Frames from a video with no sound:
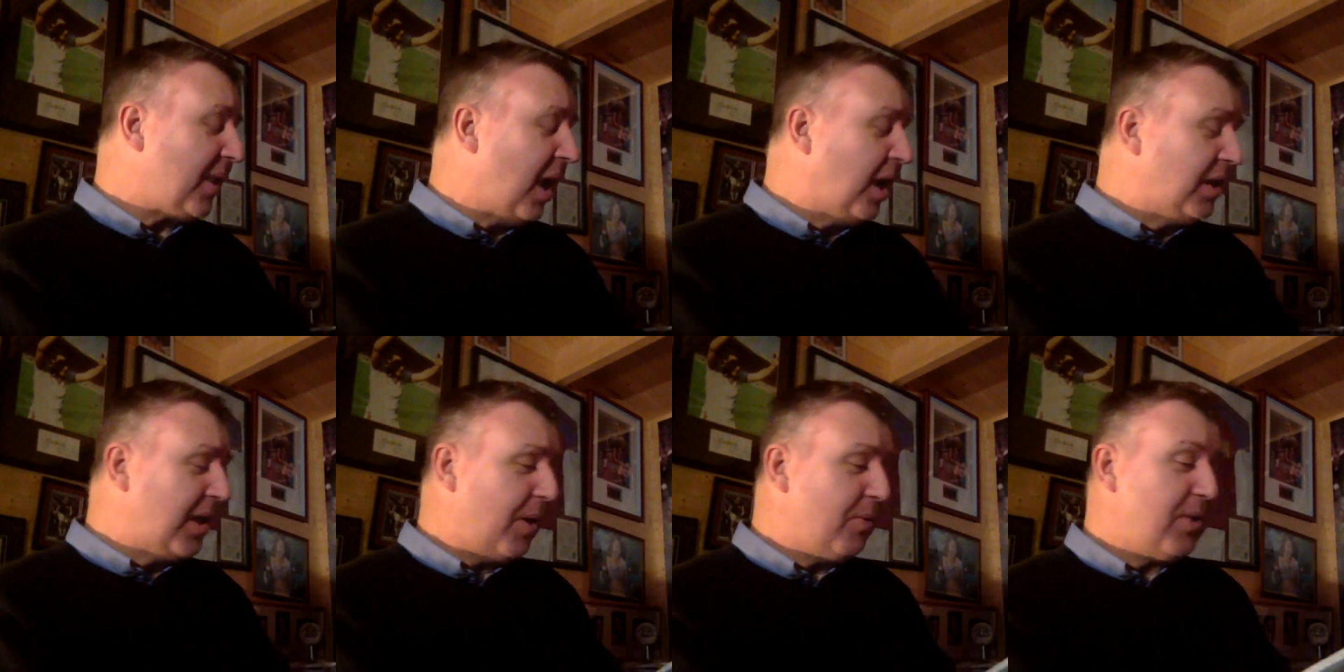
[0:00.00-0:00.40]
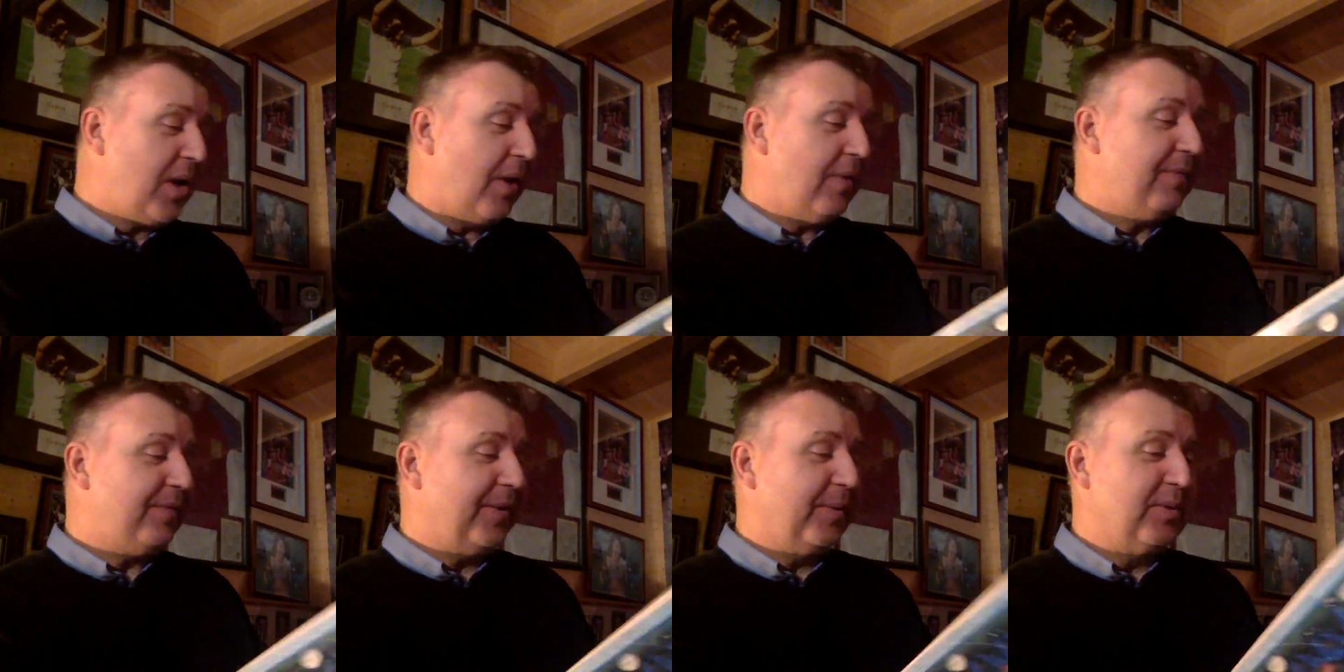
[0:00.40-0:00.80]
I don't
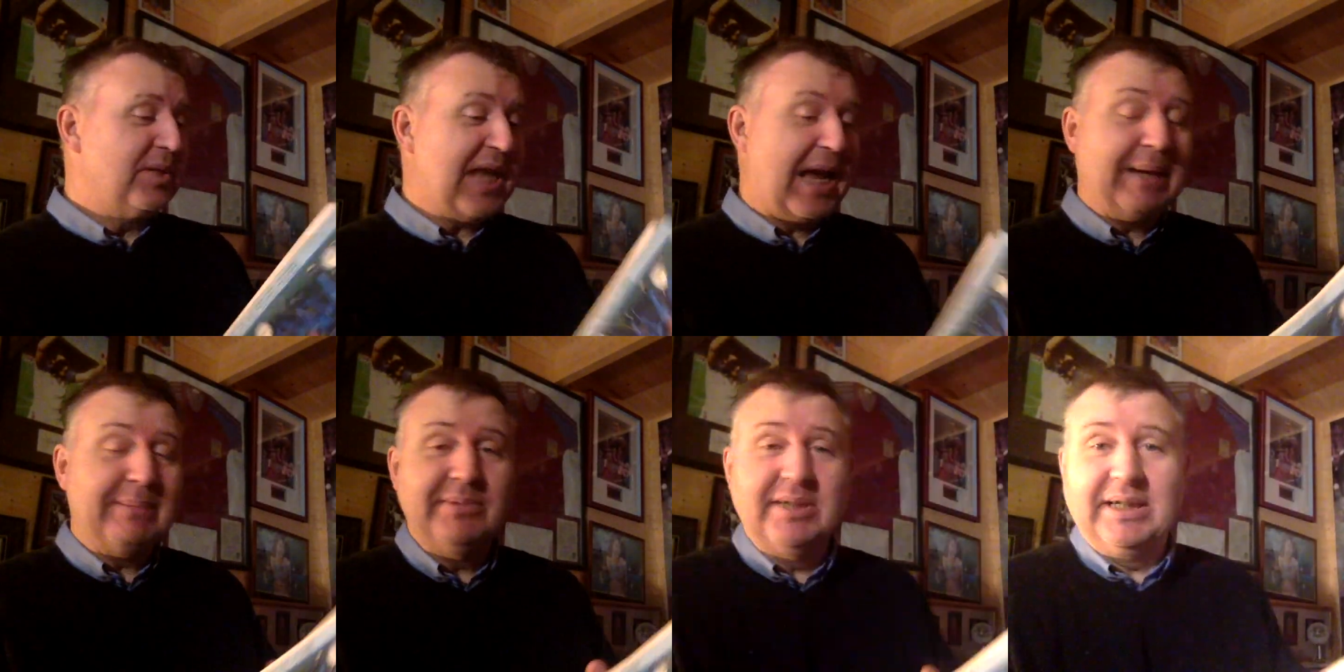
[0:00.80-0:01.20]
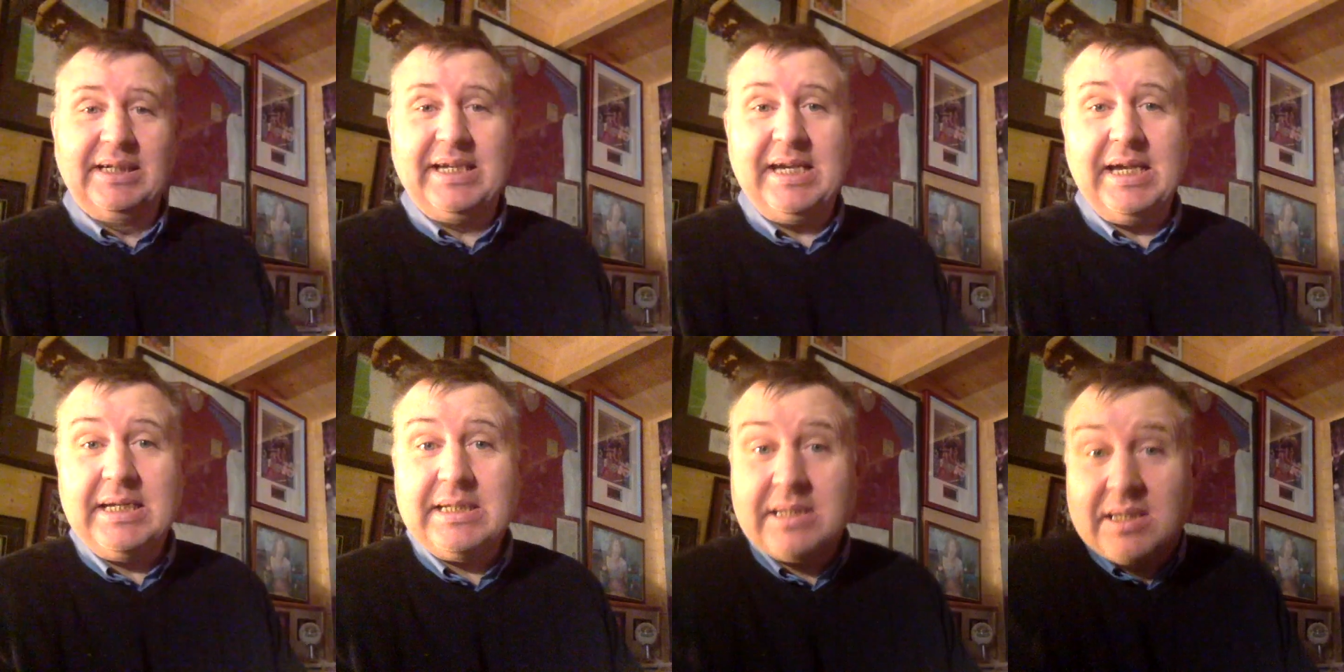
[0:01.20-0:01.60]
know if it was aimed at
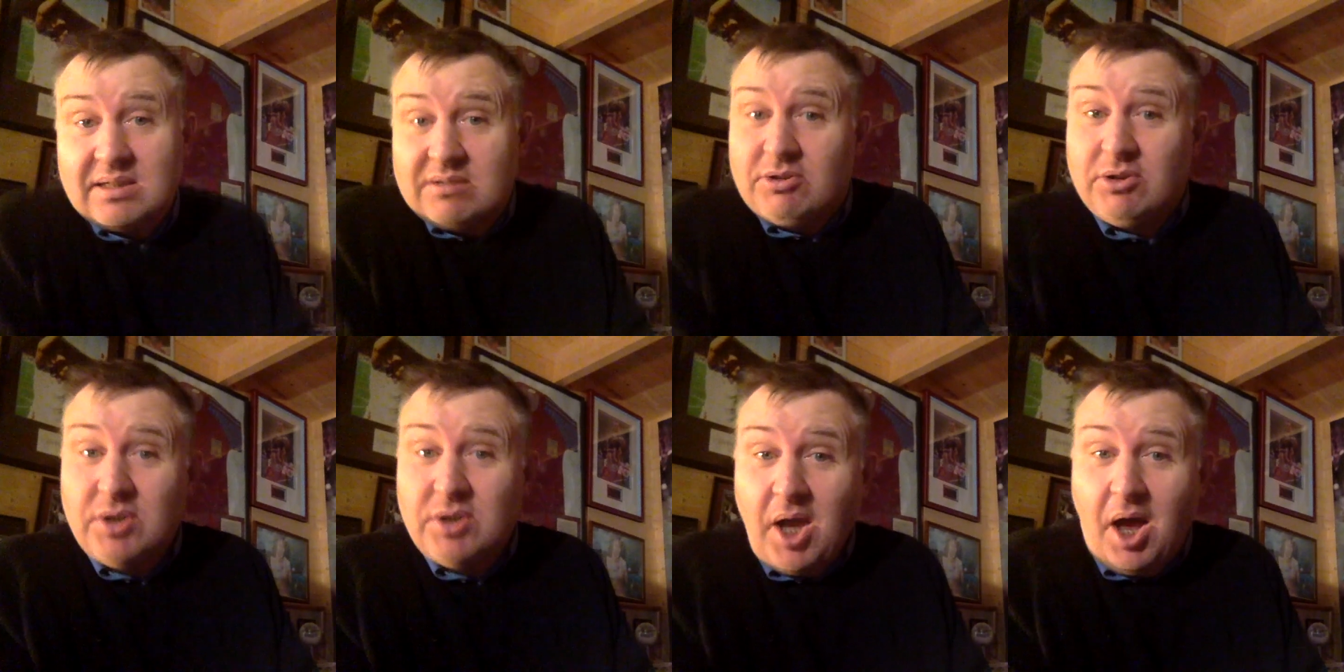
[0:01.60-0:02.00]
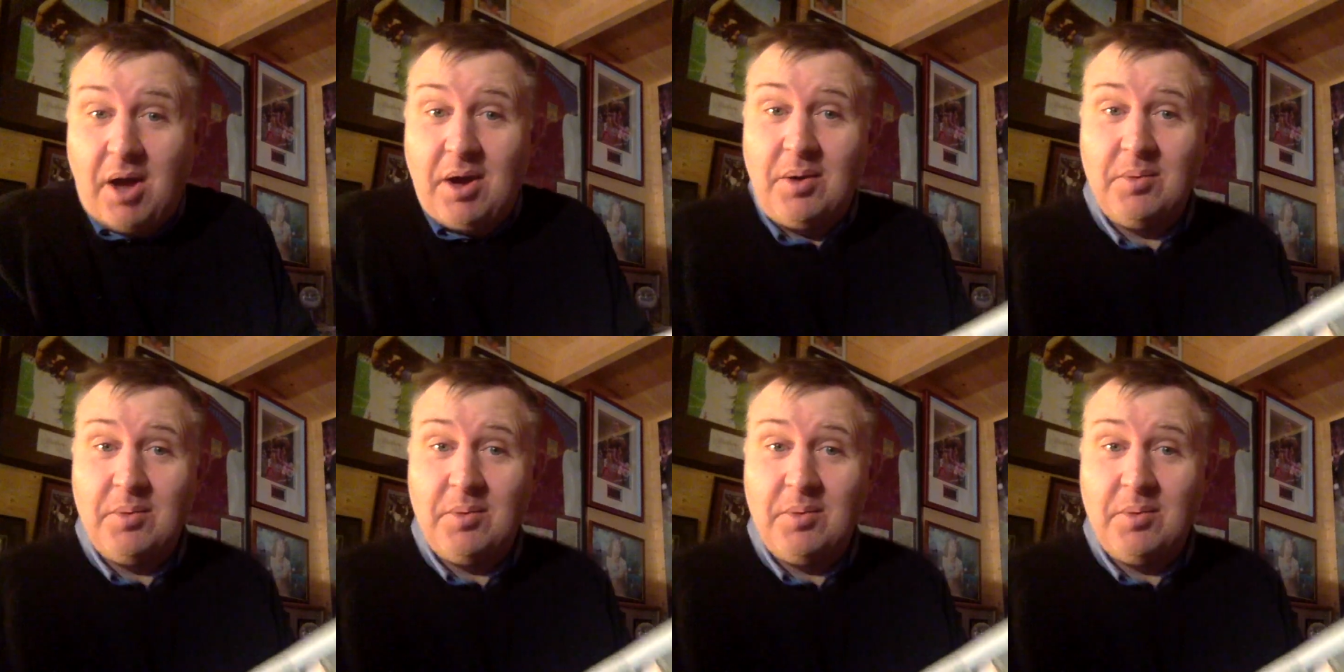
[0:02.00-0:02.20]
kids, because I